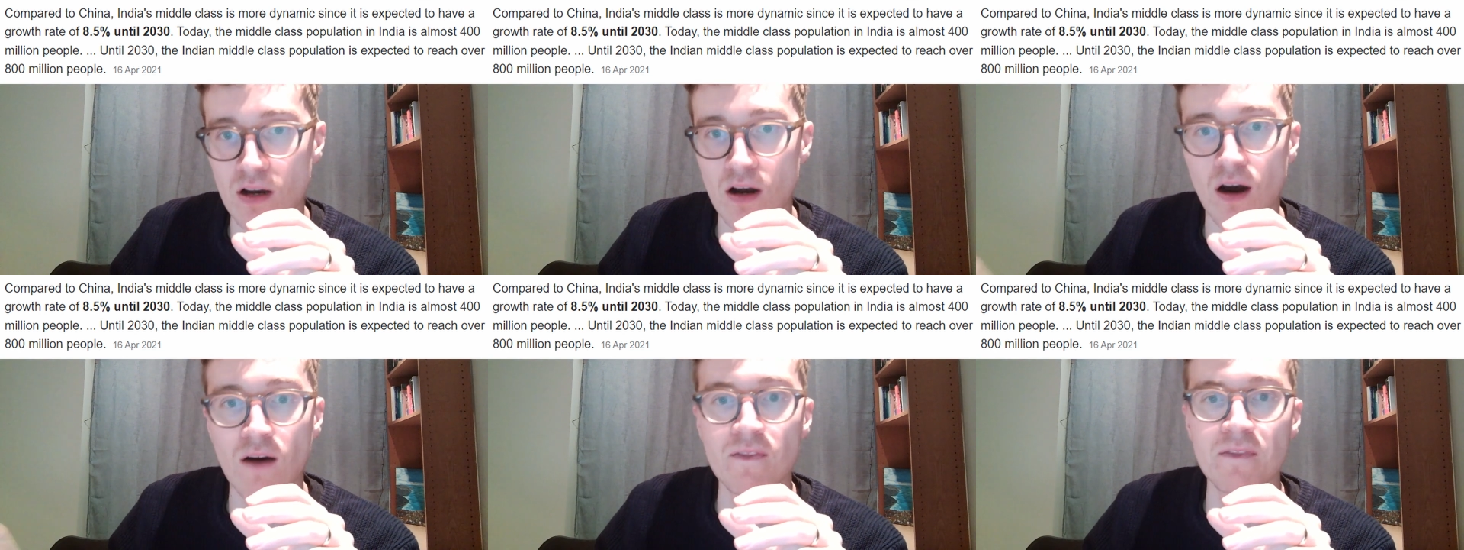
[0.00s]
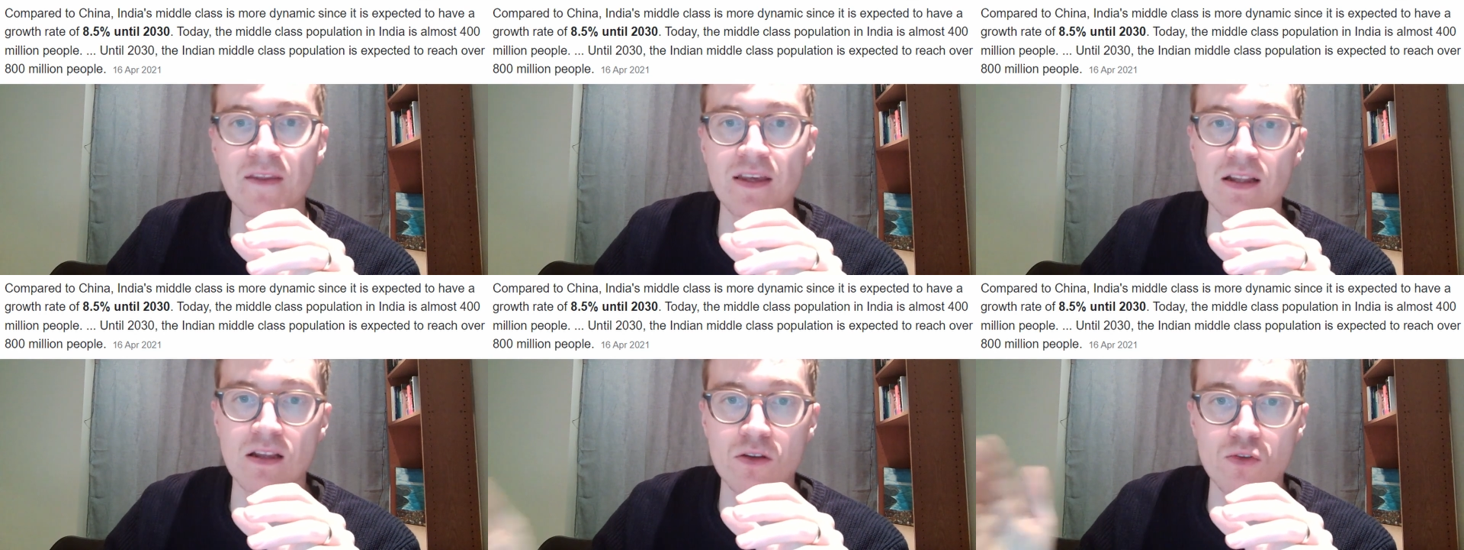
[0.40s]

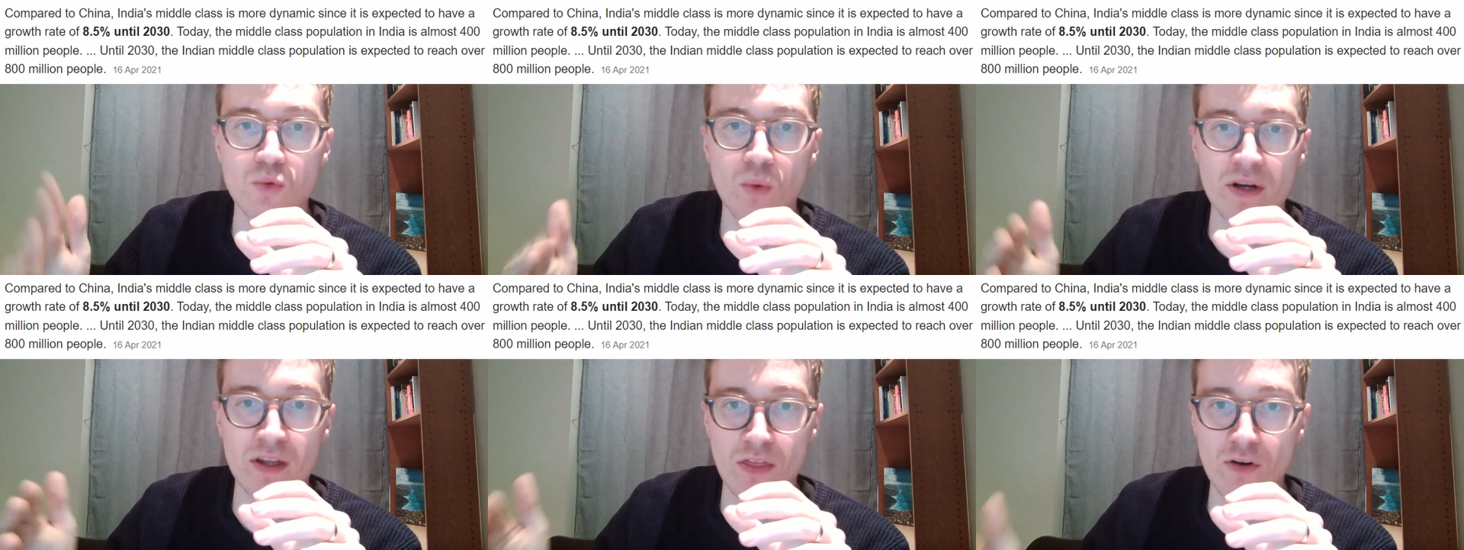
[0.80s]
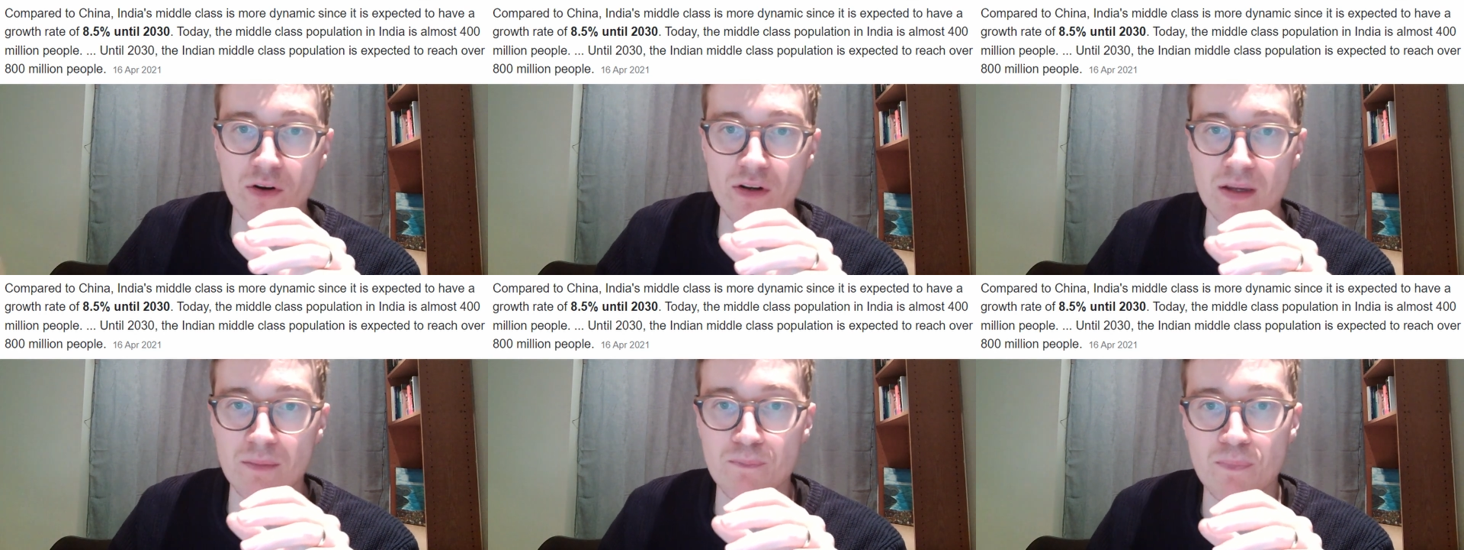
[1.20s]
until
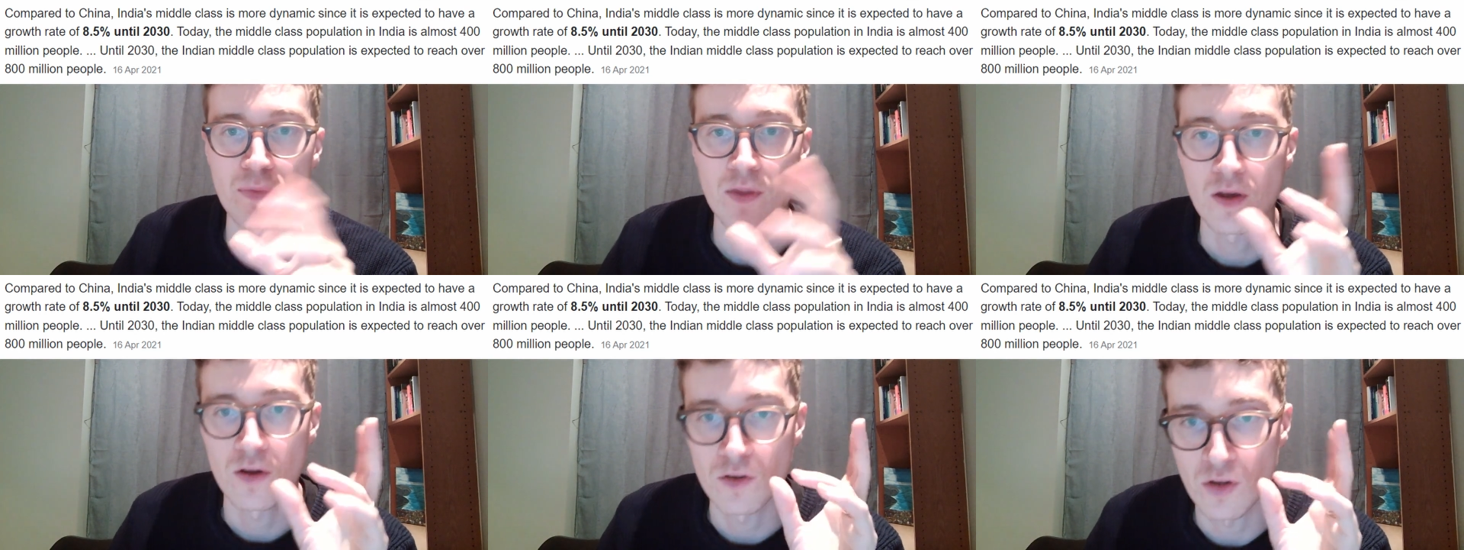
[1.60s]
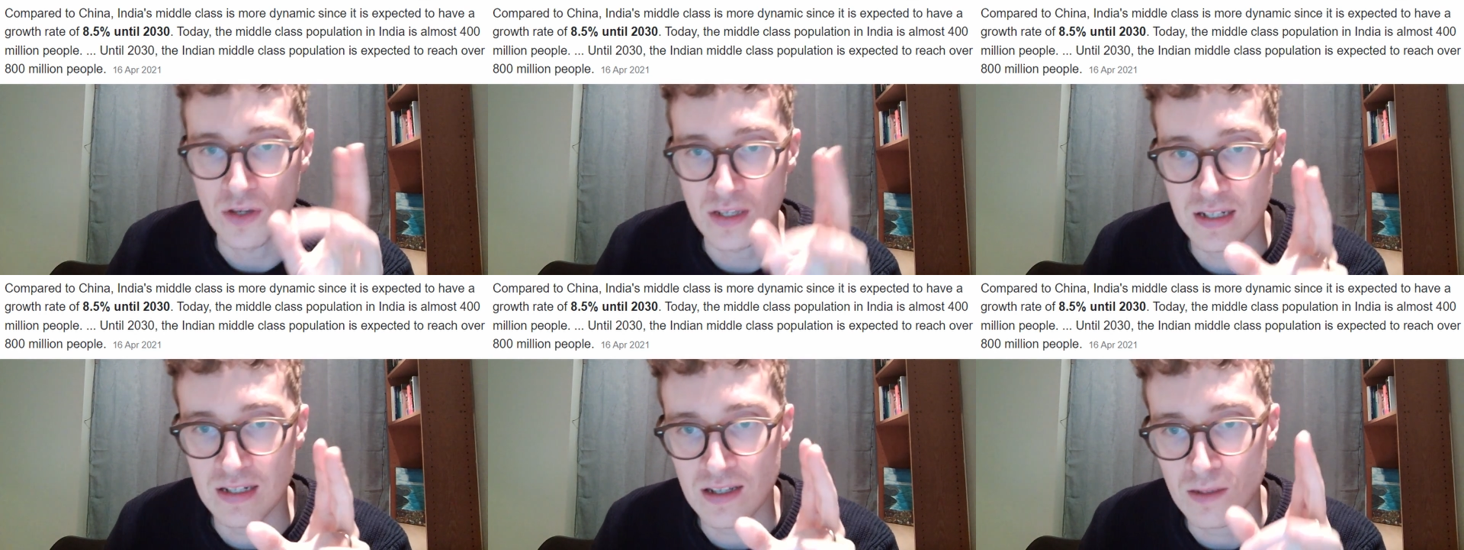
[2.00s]
2030. The
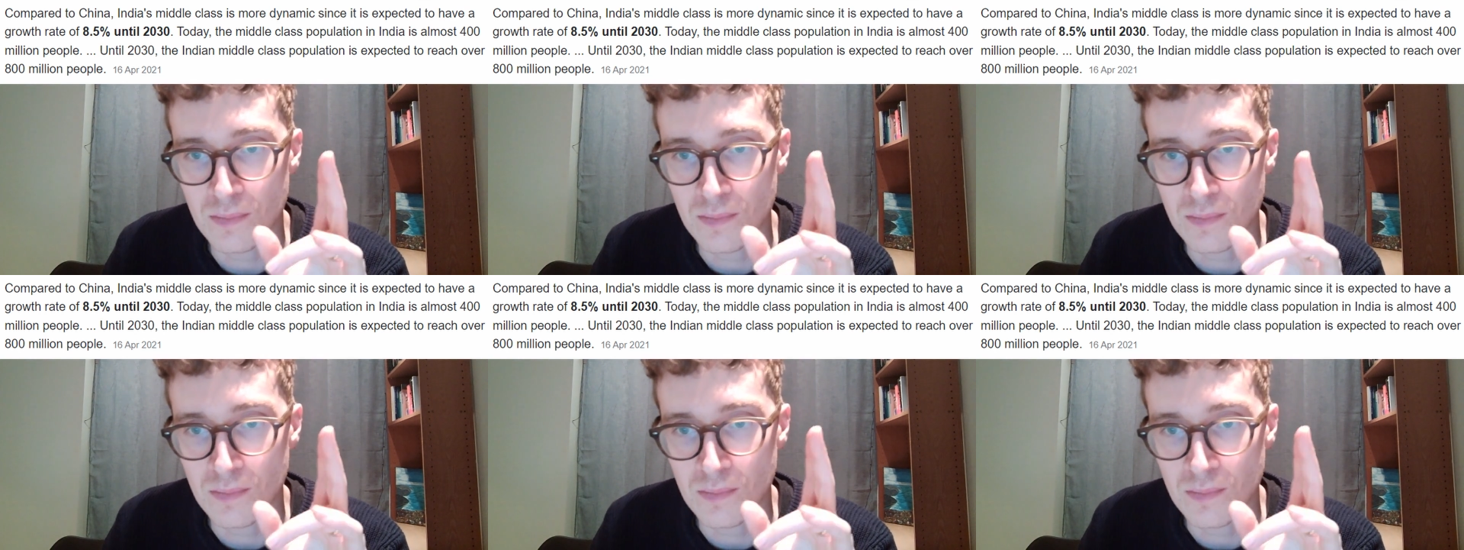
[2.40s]
Indian